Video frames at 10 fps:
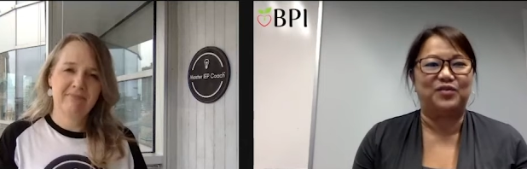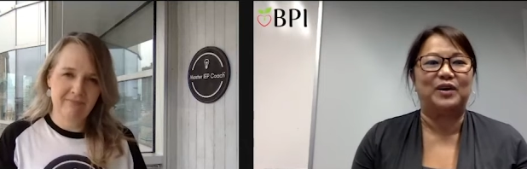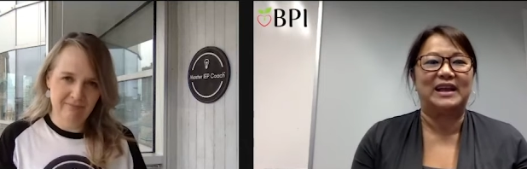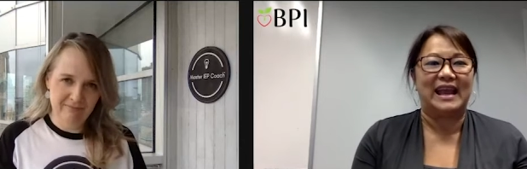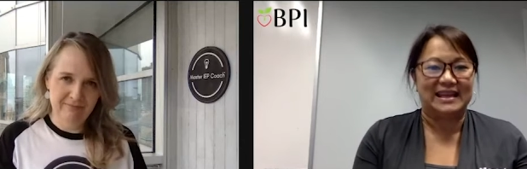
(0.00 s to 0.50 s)

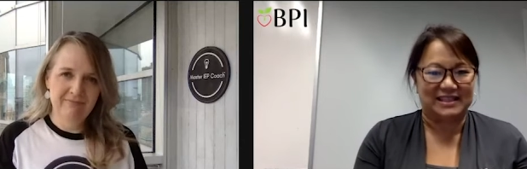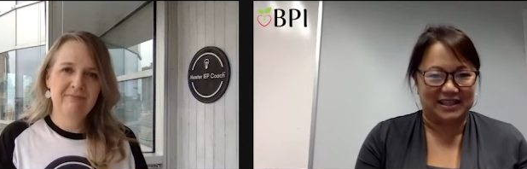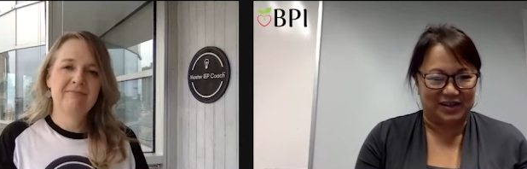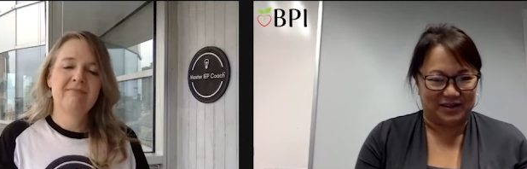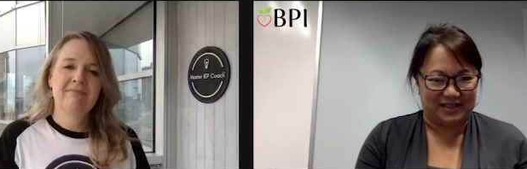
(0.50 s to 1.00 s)
Speaker 1: of what
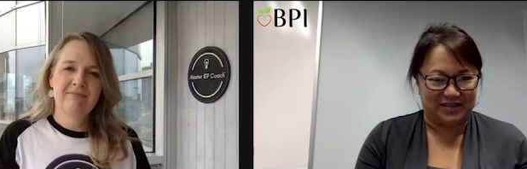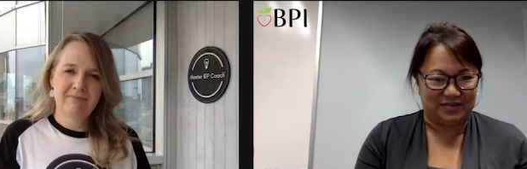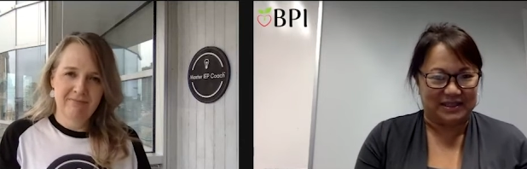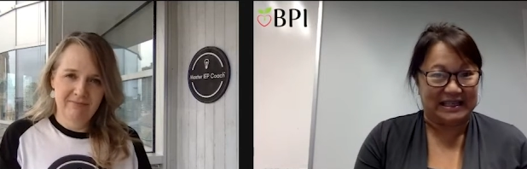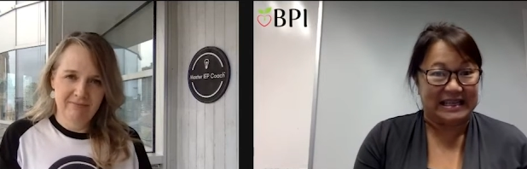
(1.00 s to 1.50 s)

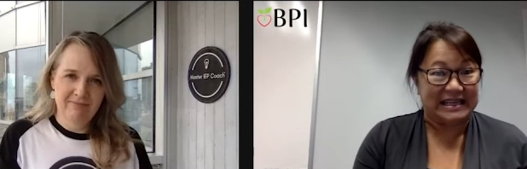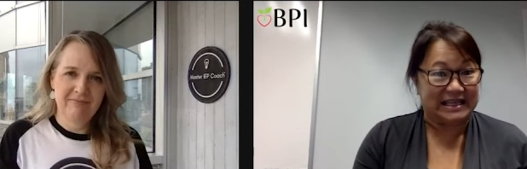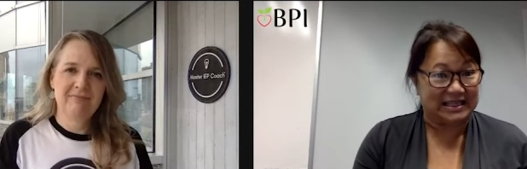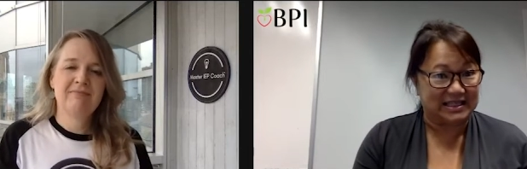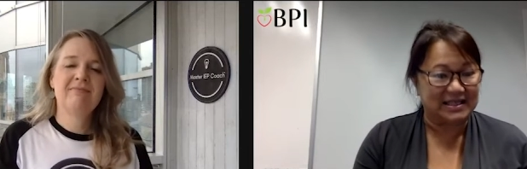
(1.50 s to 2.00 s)
asynchronous really
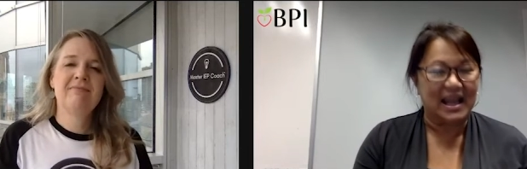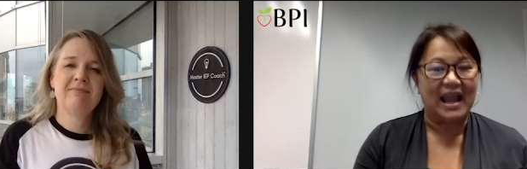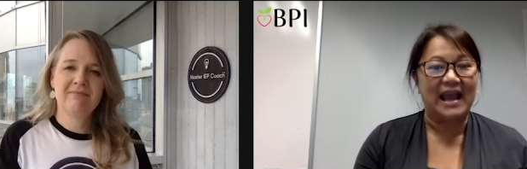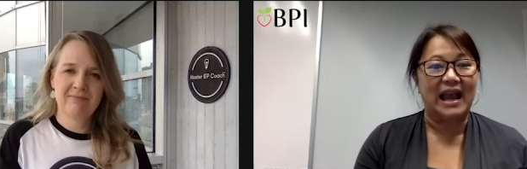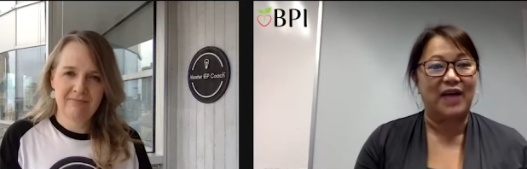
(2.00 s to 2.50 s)
is
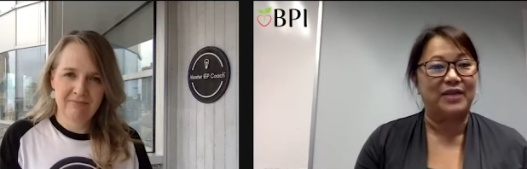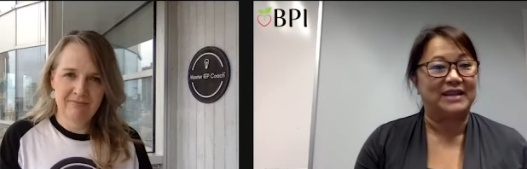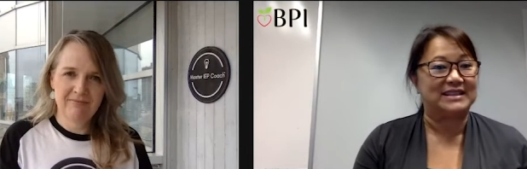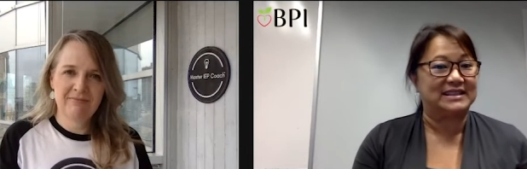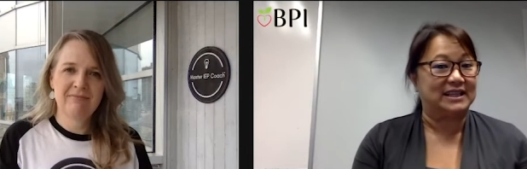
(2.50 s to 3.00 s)
and how
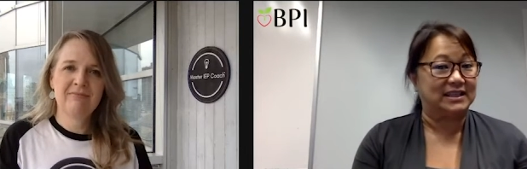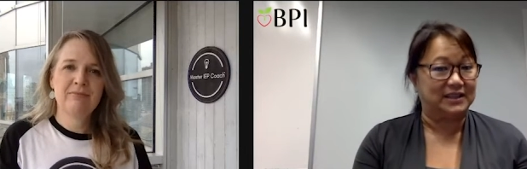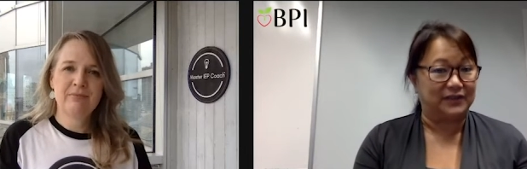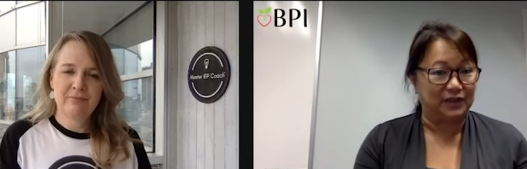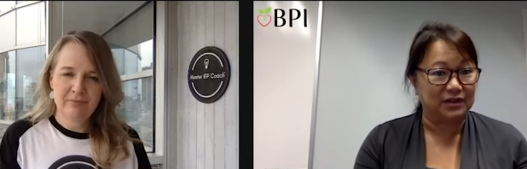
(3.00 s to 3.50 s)
that's
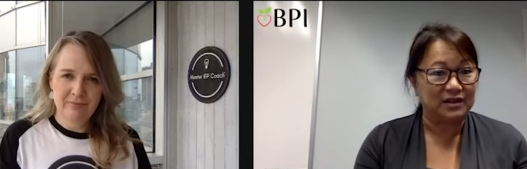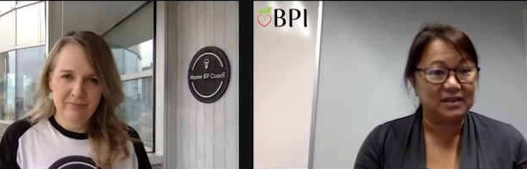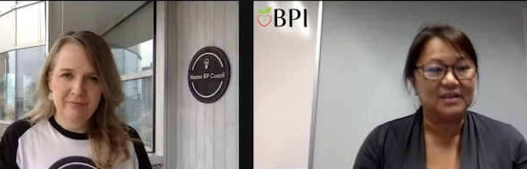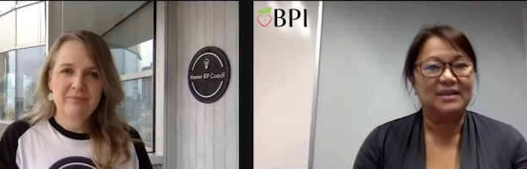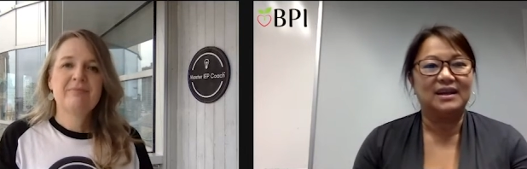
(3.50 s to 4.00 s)

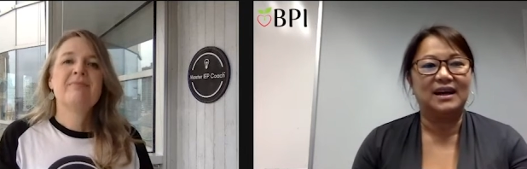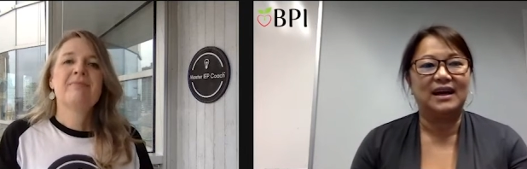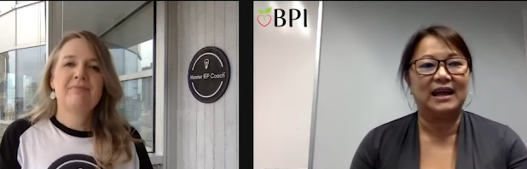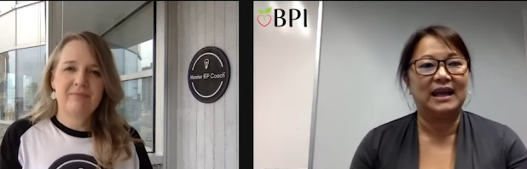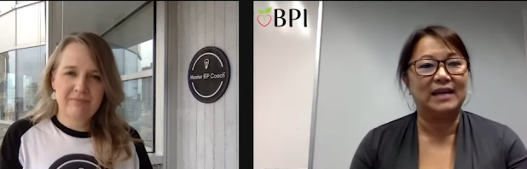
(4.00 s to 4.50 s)
delivered.
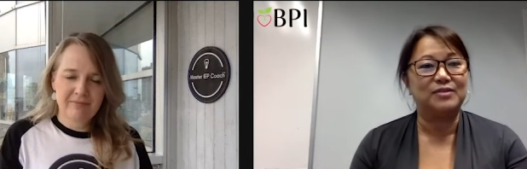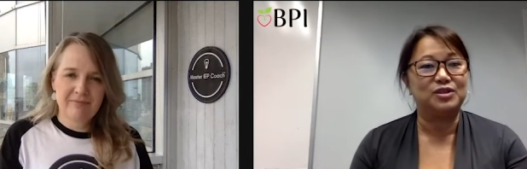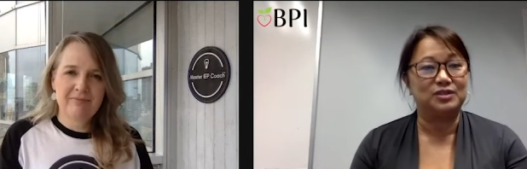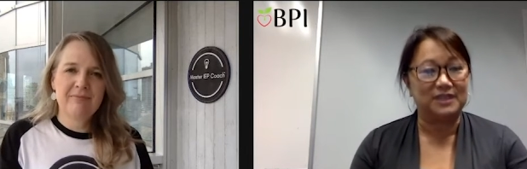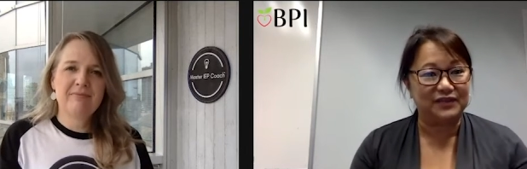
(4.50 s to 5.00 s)
And
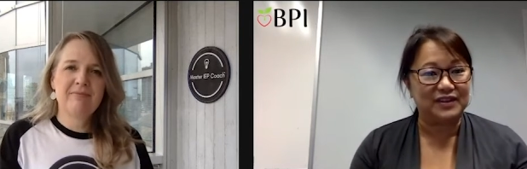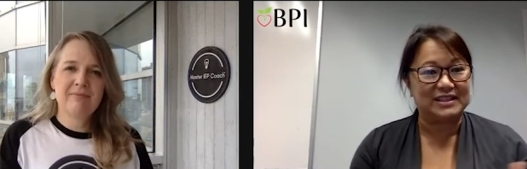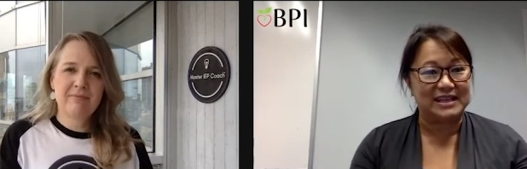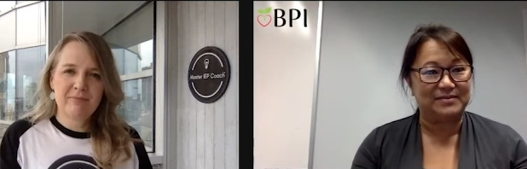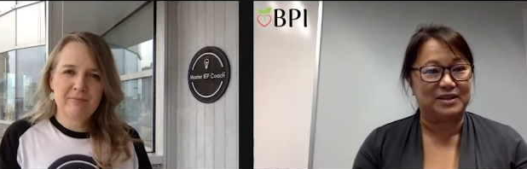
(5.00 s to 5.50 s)
I'm sure
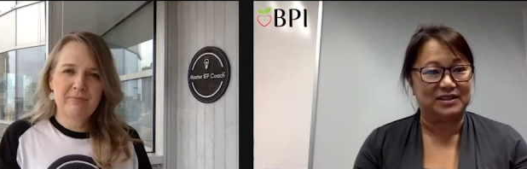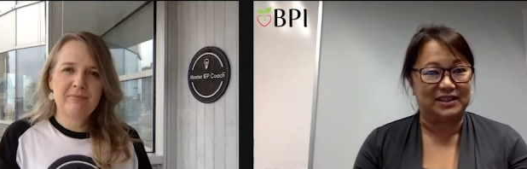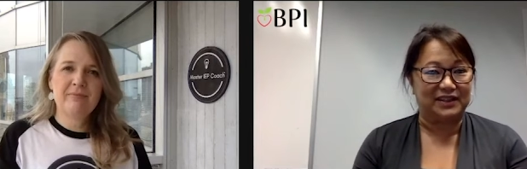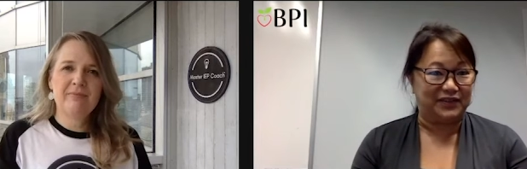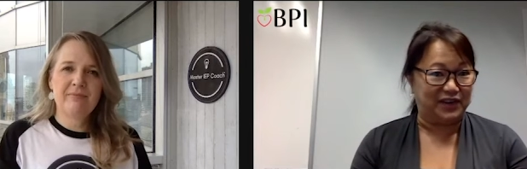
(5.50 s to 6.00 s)
different teams
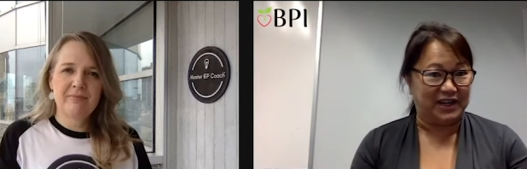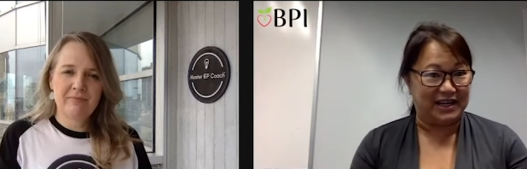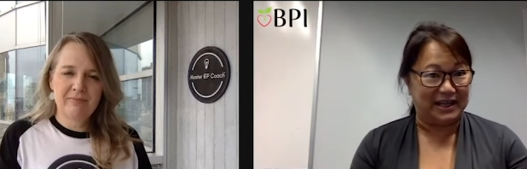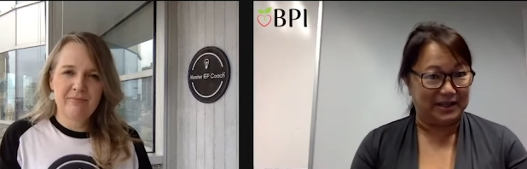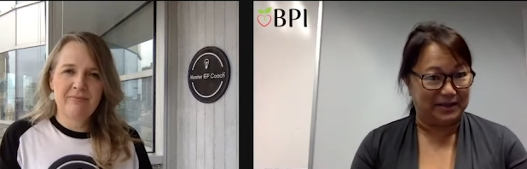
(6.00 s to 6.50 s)
are
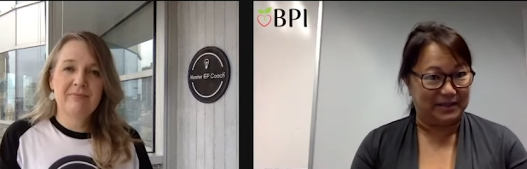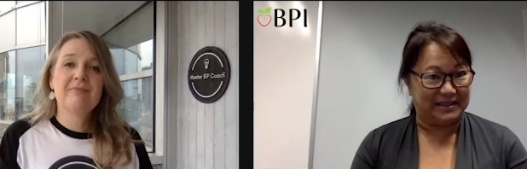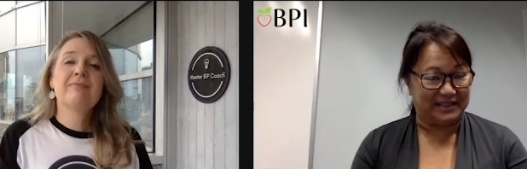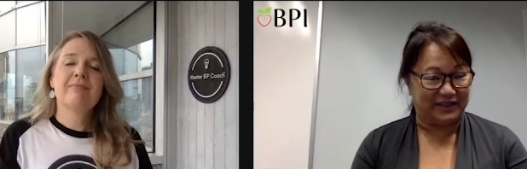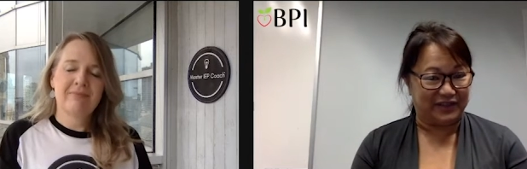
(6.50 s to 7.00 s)
delivering it a little
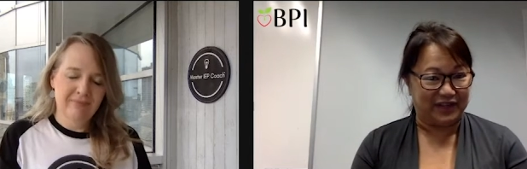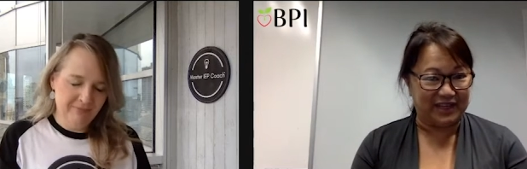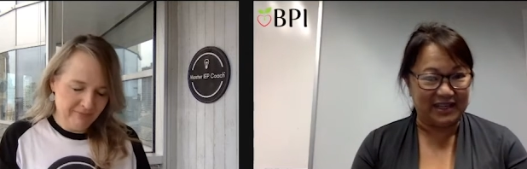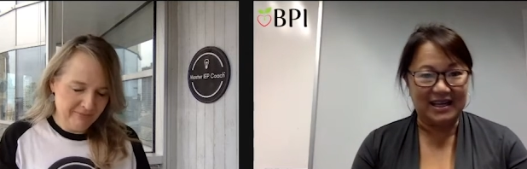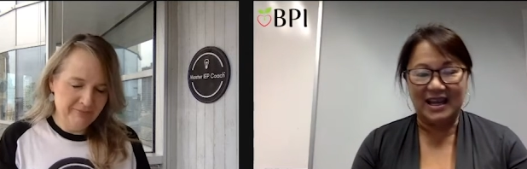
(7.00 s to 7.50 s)
bit
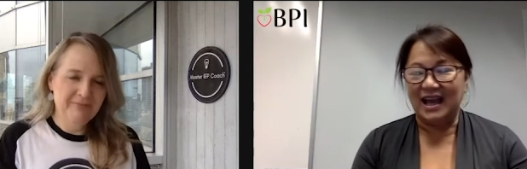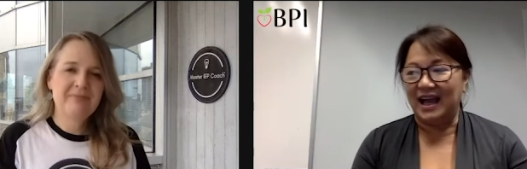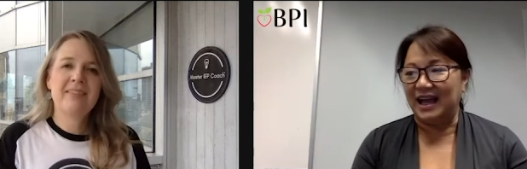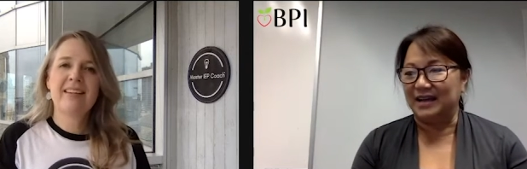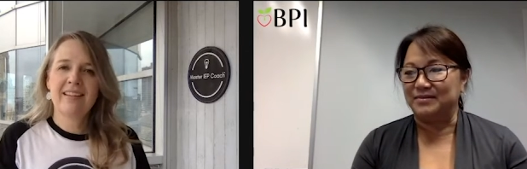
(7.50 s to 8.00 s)
different.
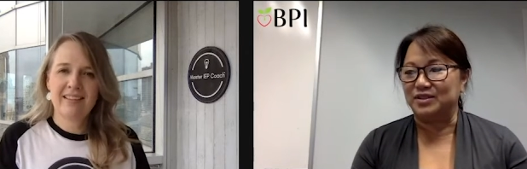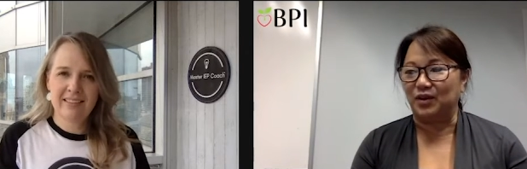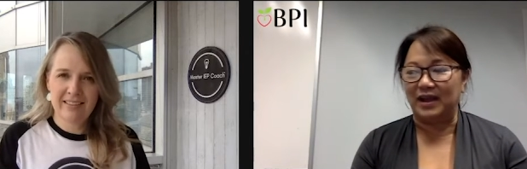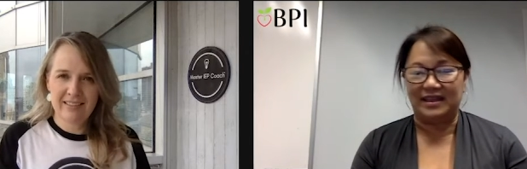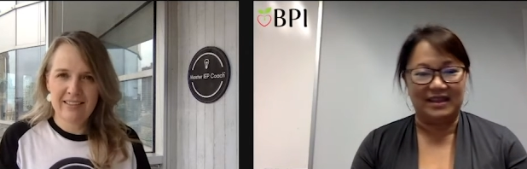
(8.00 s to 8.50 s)

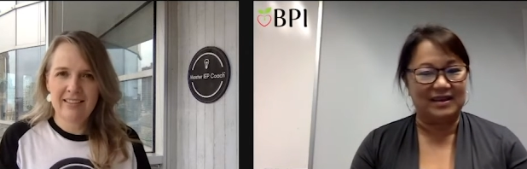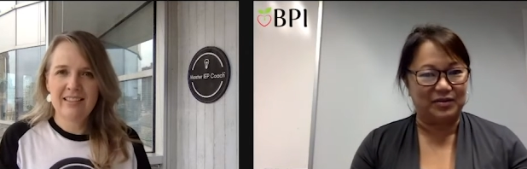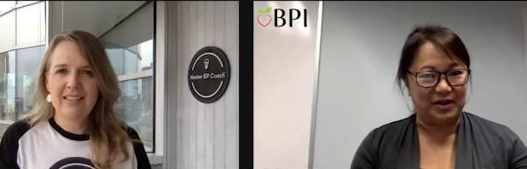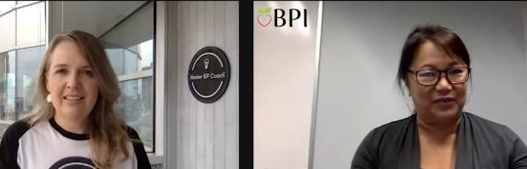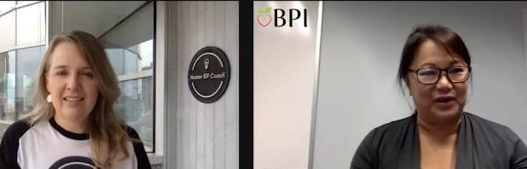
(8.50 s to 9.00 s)
So I
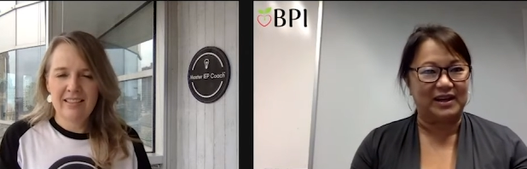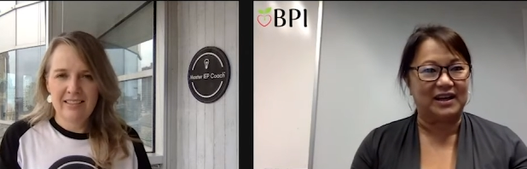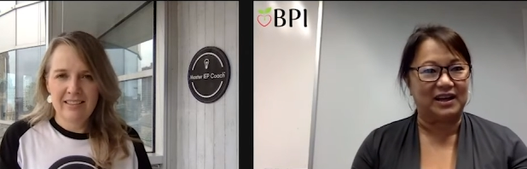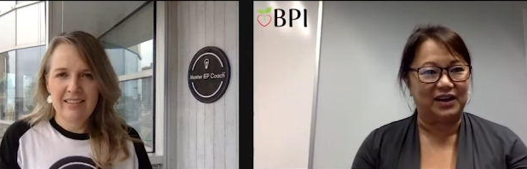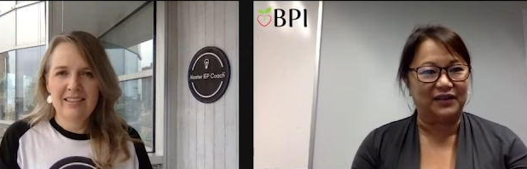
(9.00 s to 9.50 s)
think if we
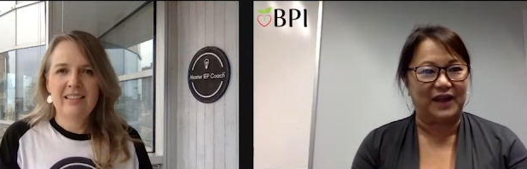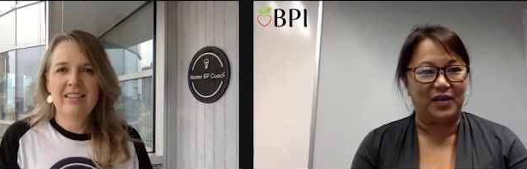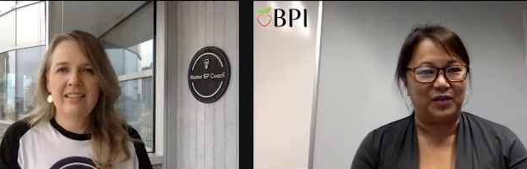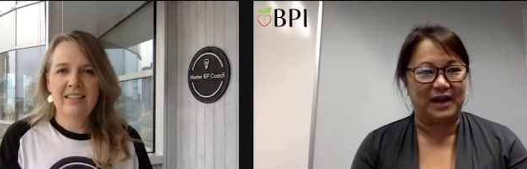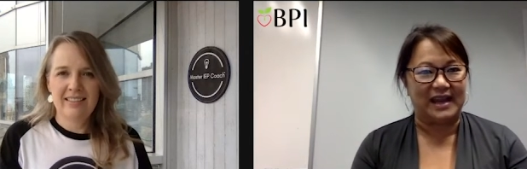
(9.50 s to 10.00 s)
could clarify what